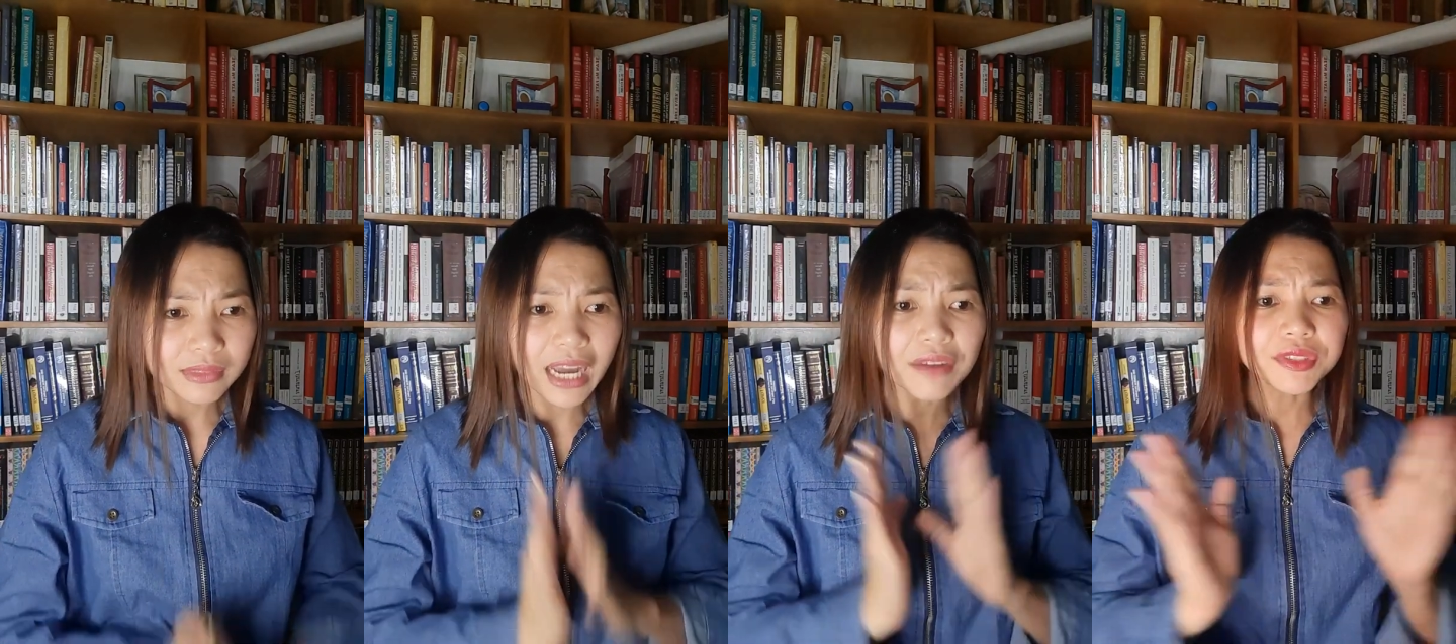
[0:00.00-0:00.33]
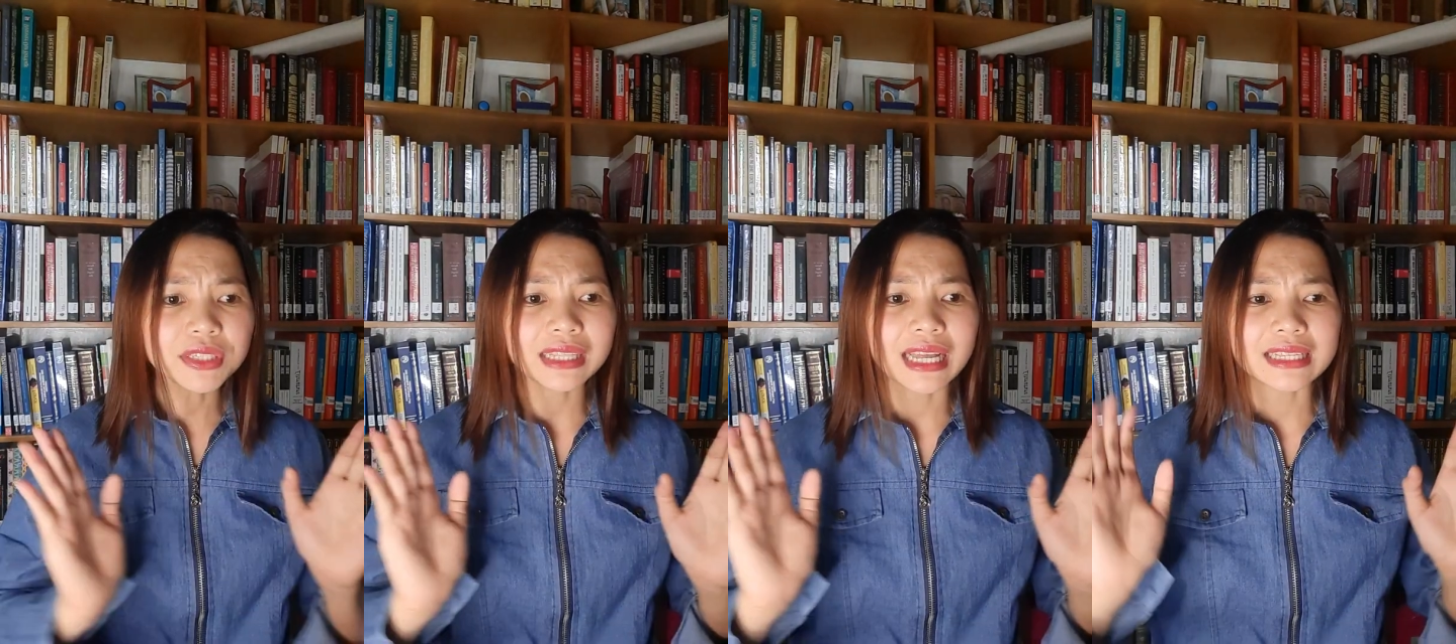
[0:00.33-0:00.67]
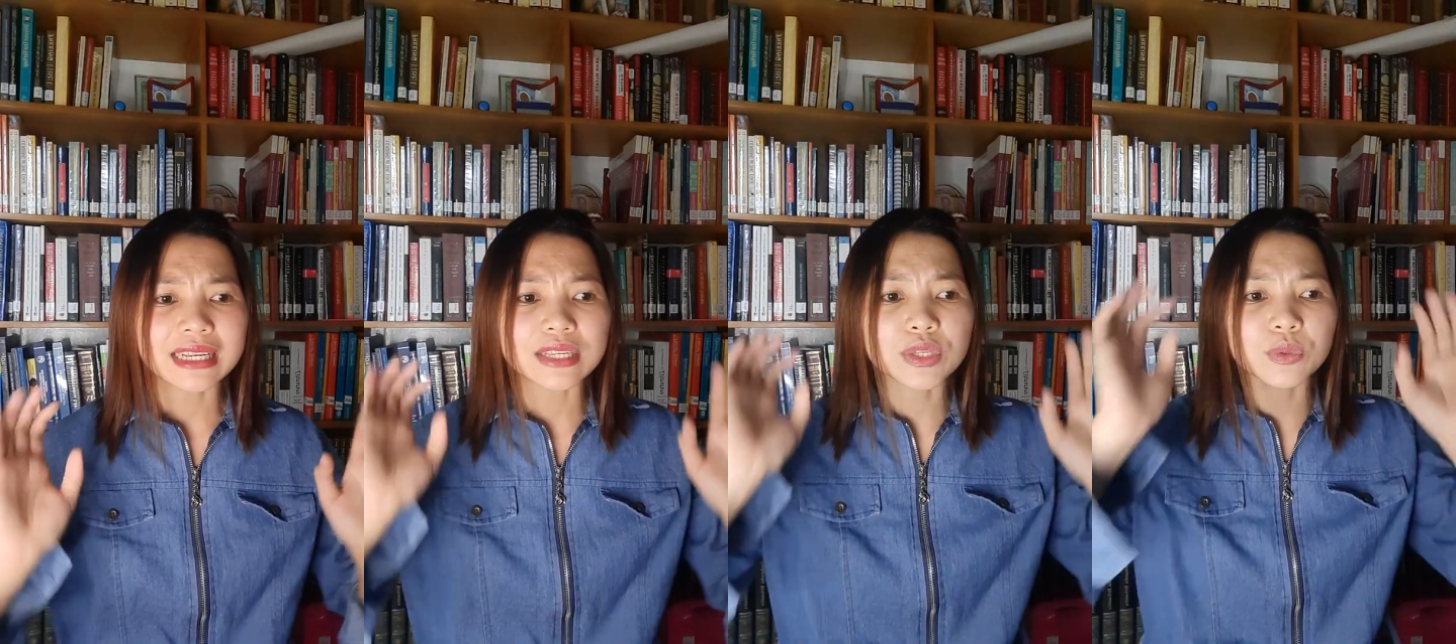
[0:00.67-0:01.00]
After
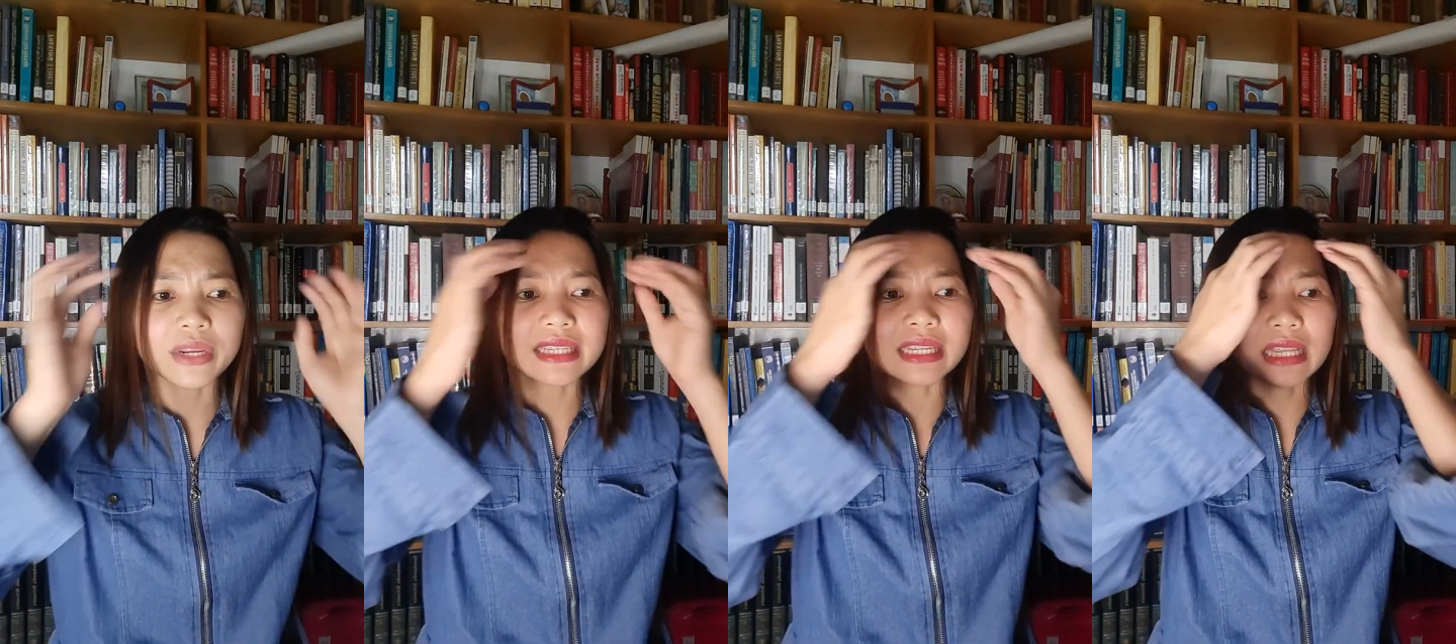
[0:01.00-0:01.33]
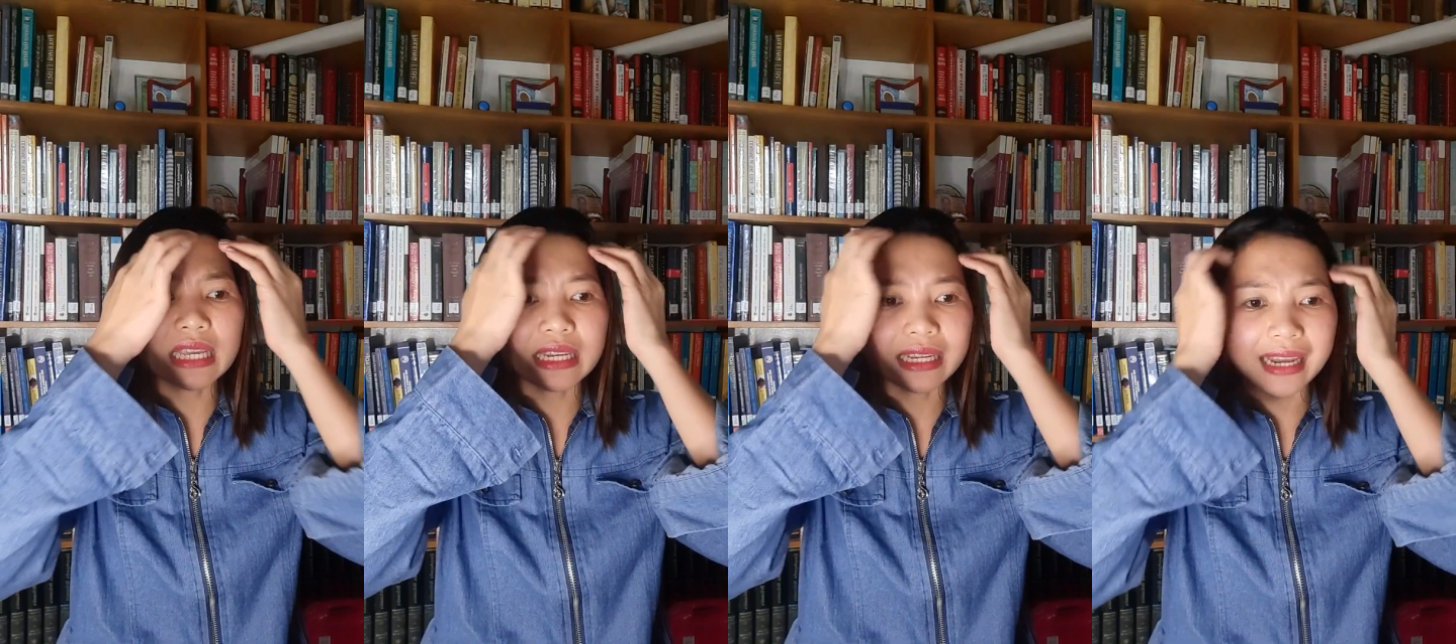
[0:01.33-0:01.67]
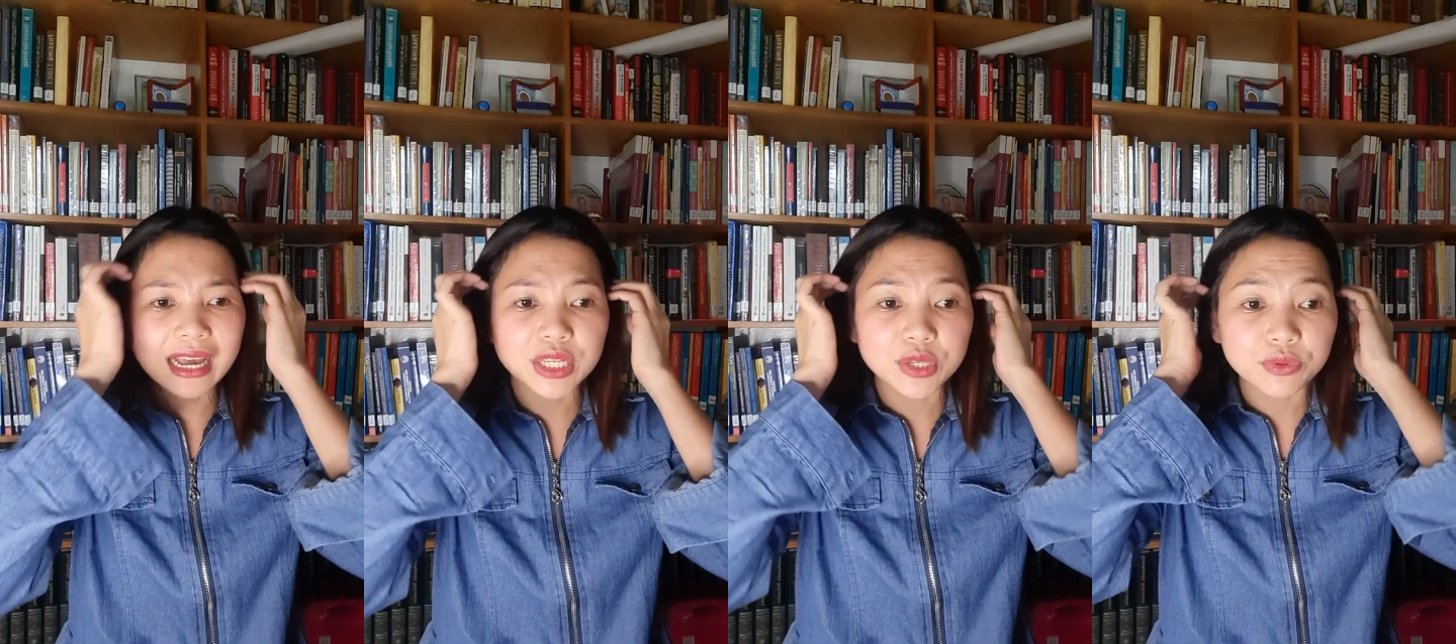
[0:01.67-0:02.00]
classes, students clean the
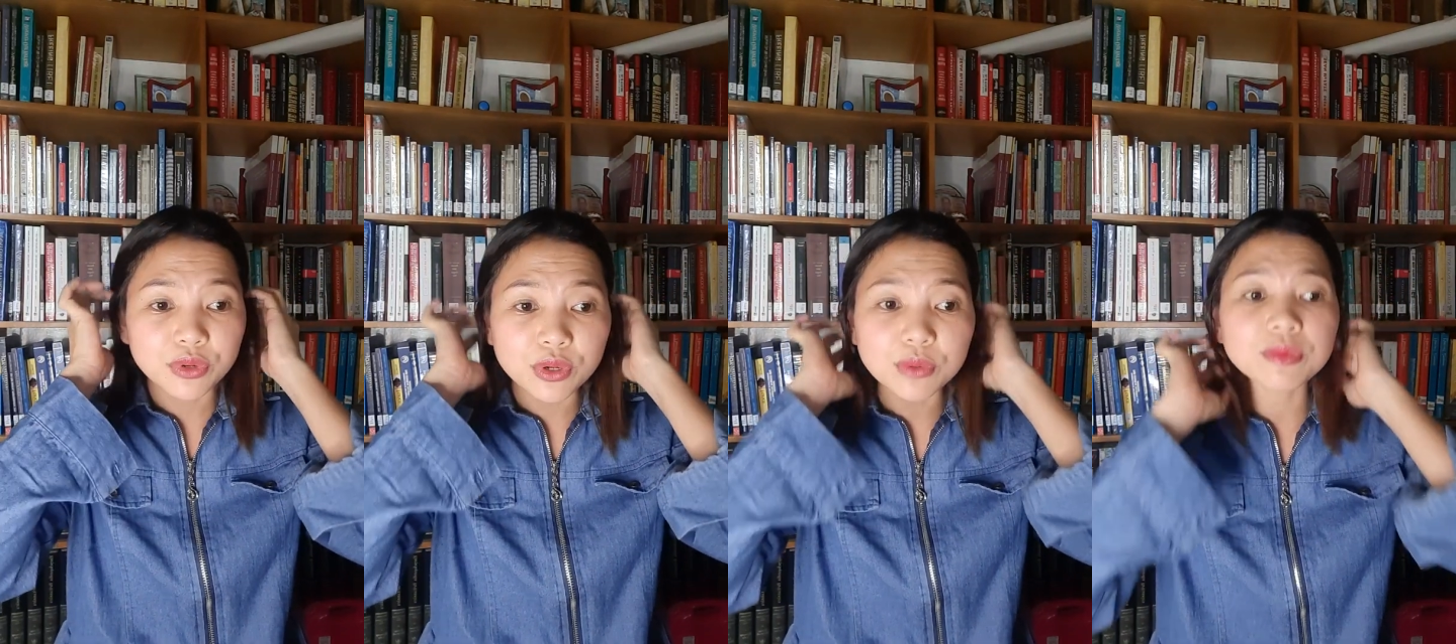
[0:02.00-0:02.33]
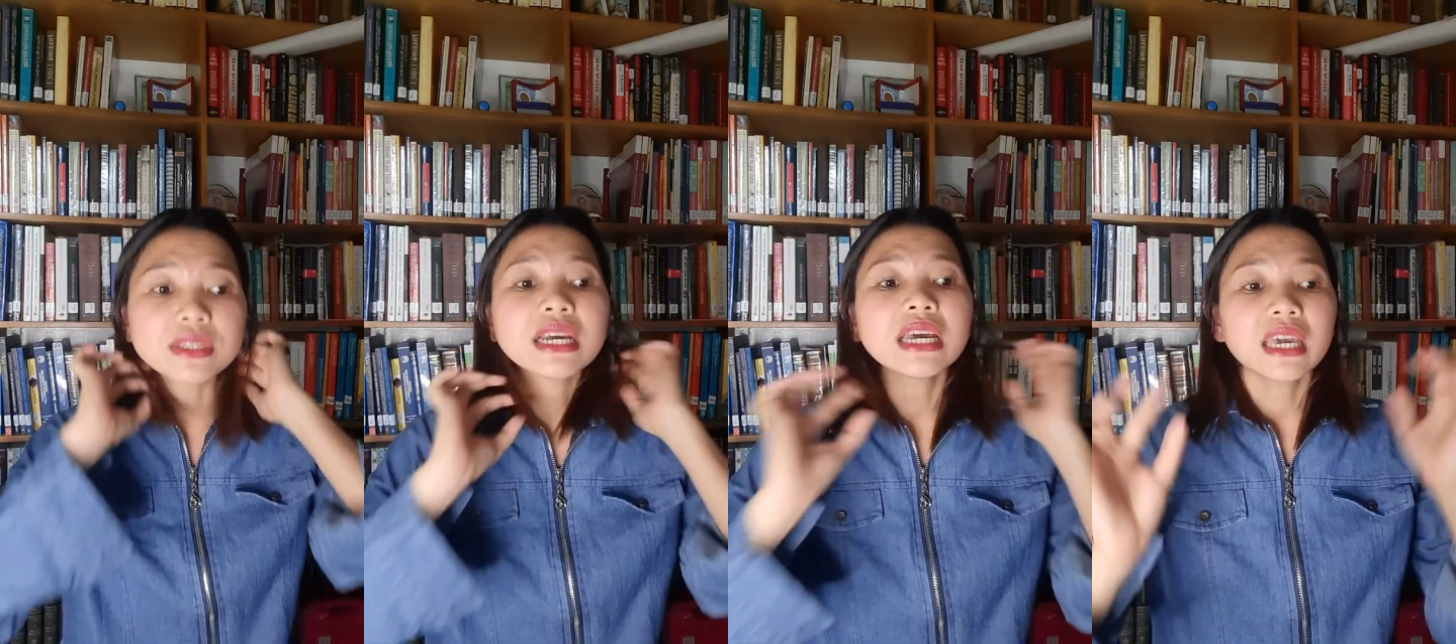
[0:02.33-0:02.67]
classrooms